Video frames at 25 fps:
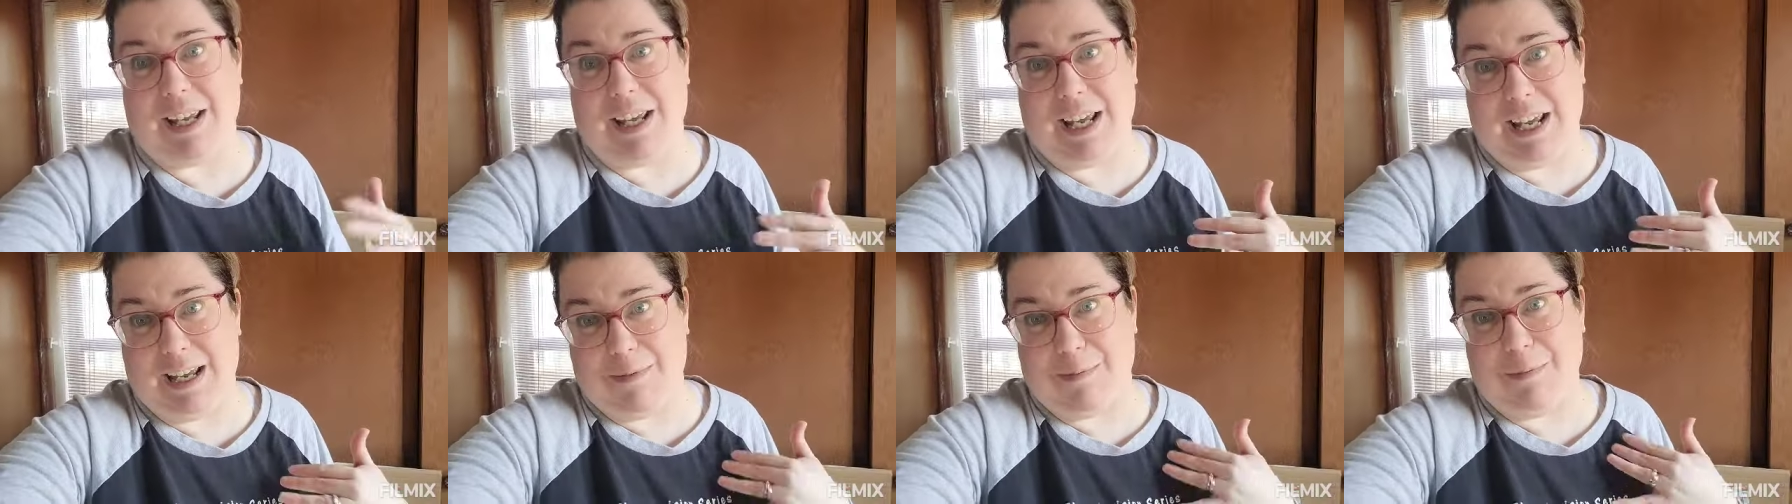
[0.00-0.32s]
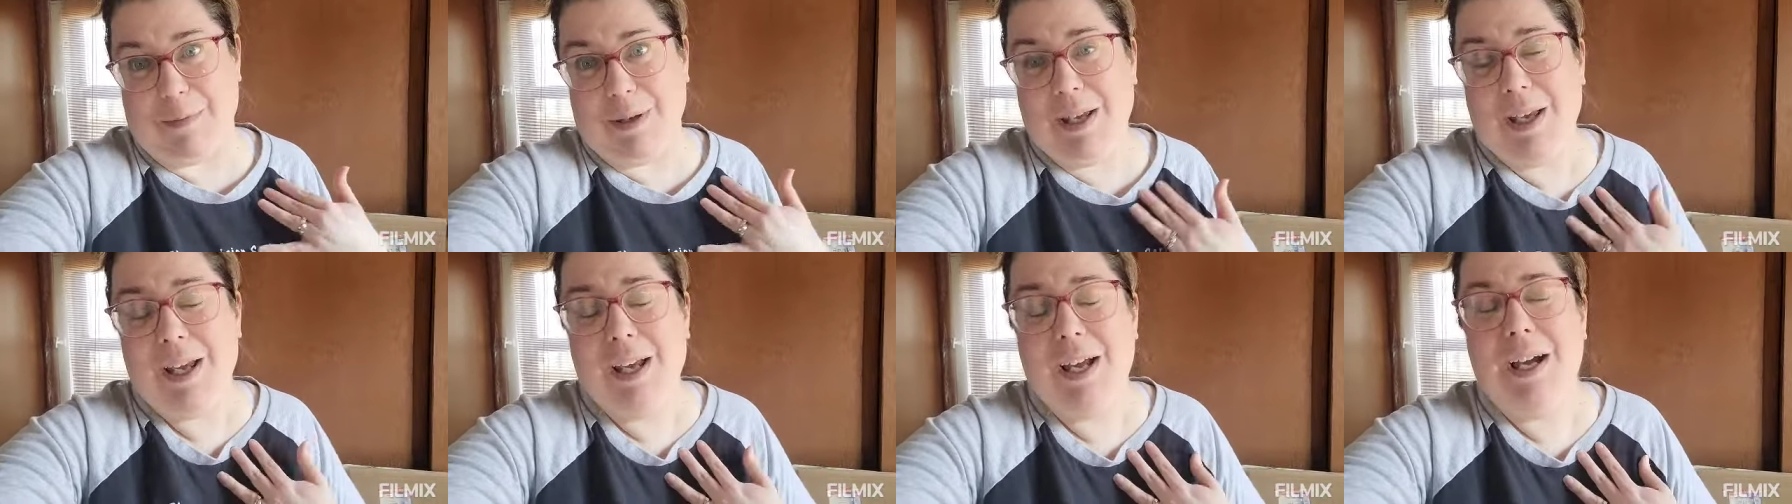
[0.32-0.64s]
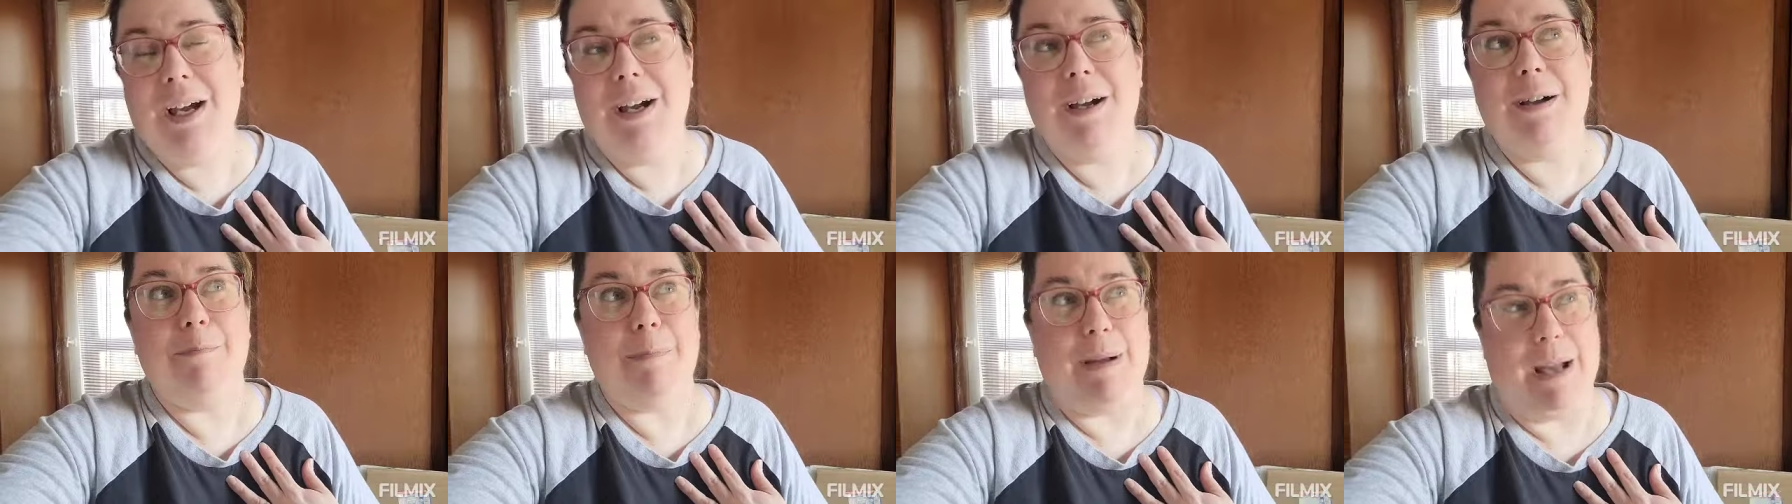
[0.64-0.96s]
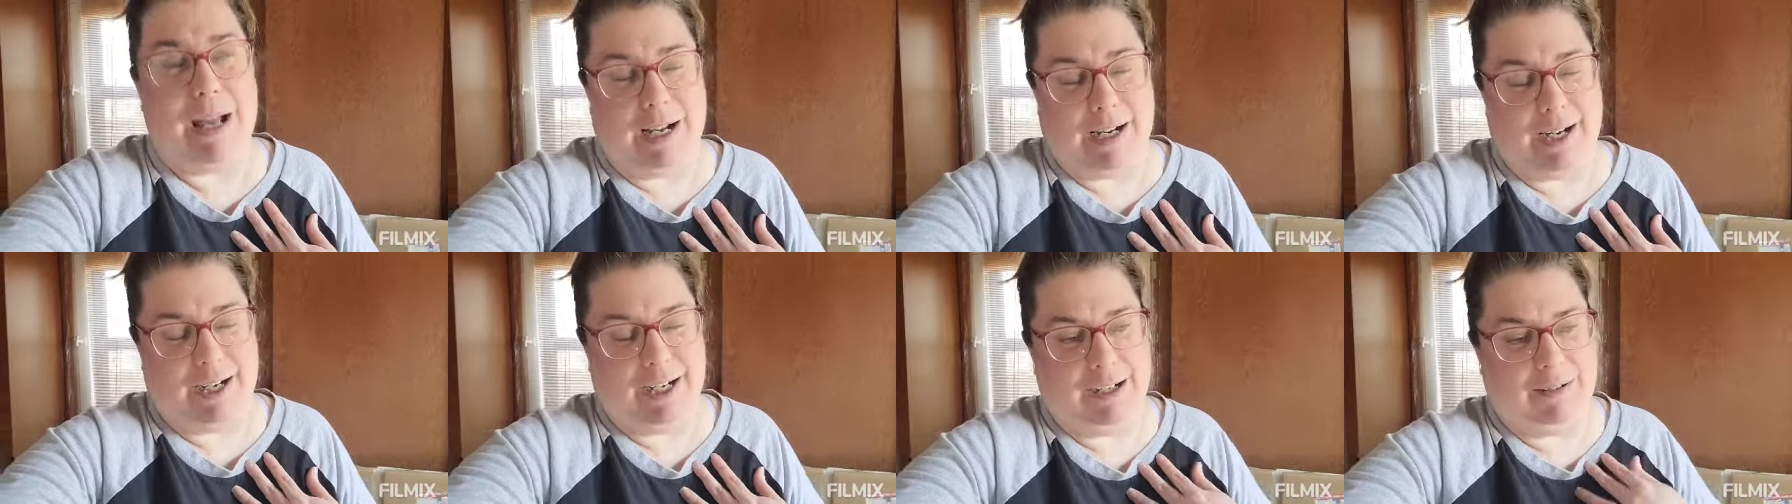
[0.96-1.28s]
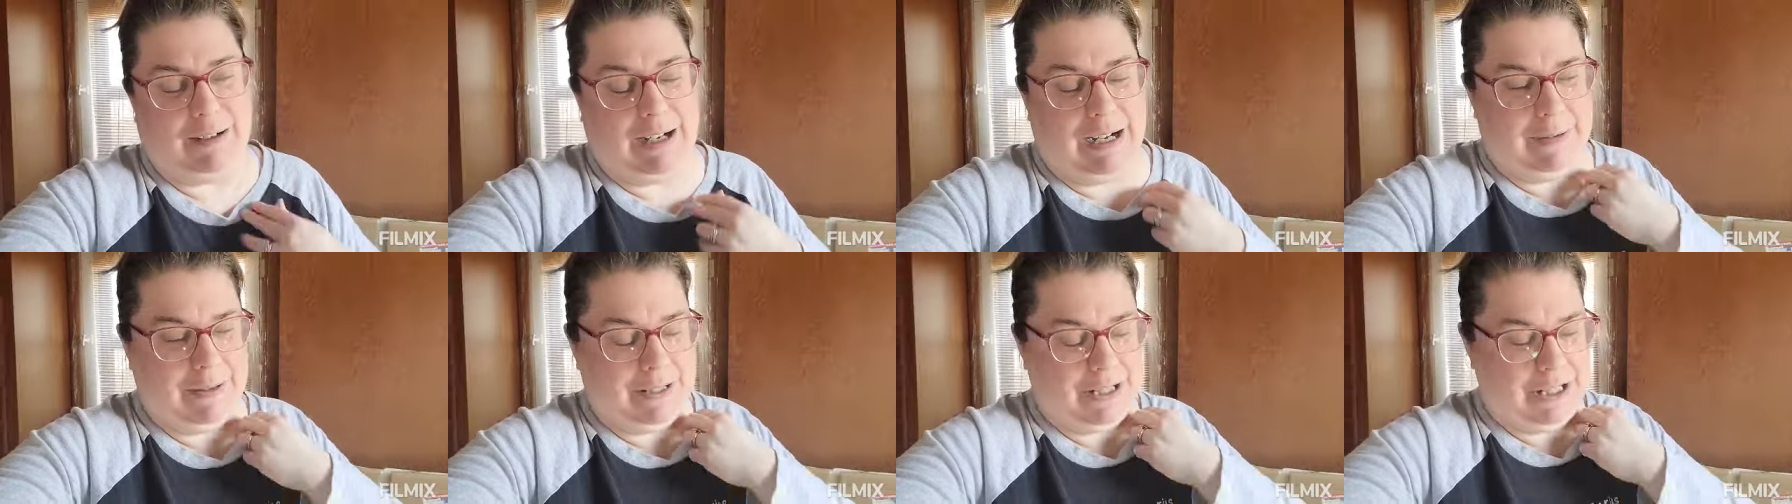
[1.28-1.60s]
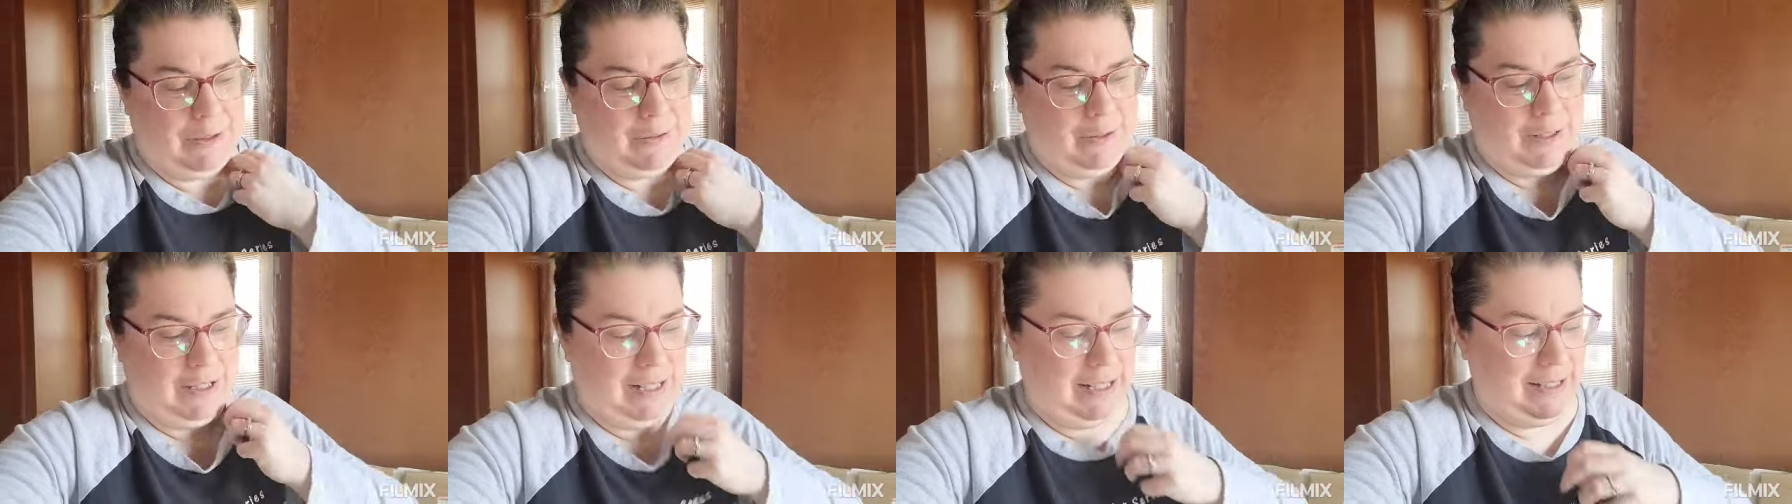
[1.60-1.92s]
came back here while I was
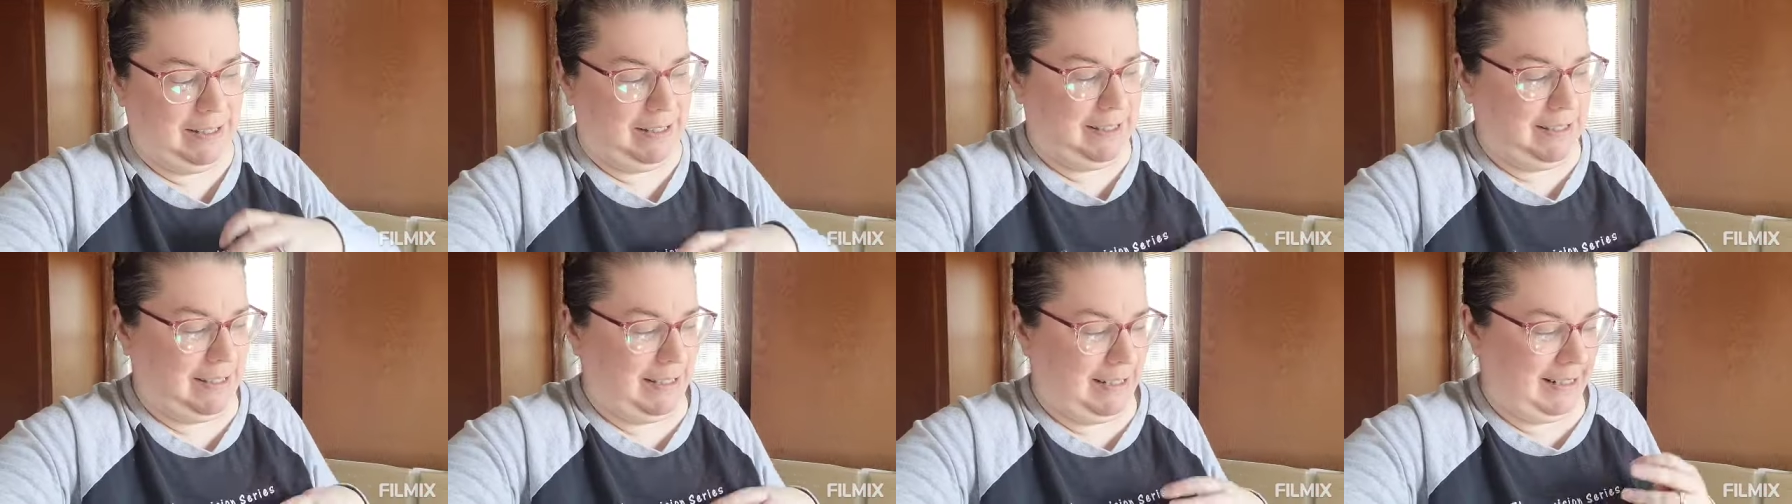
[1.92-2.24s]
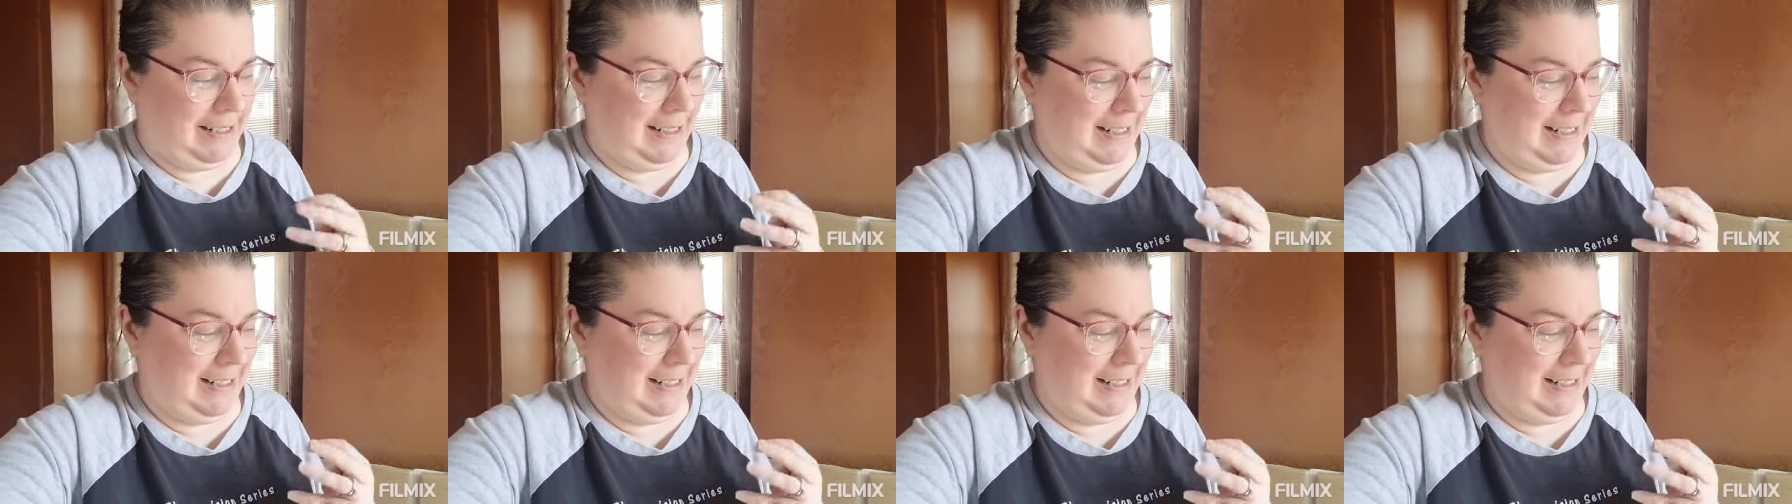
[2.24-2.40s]
doing this,